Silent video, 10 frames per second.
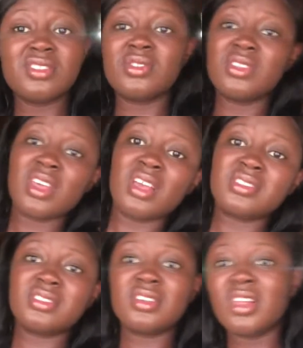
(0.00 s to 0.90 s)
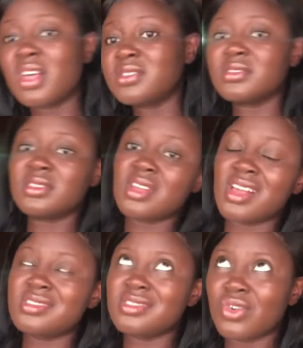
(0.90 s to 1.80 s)
and all that and all that and all
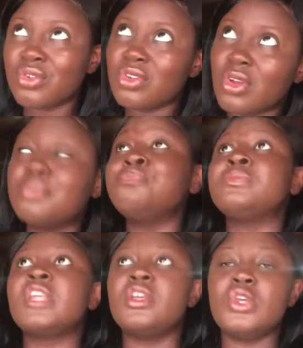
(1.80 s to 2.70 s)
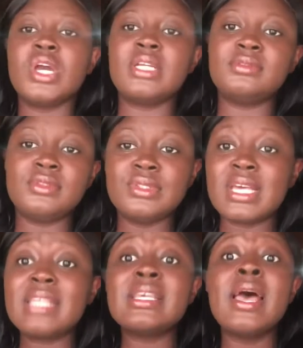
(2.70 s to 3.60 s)
that. So, you know, you can do
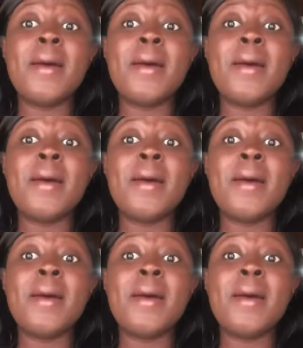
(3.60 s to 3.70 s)
that.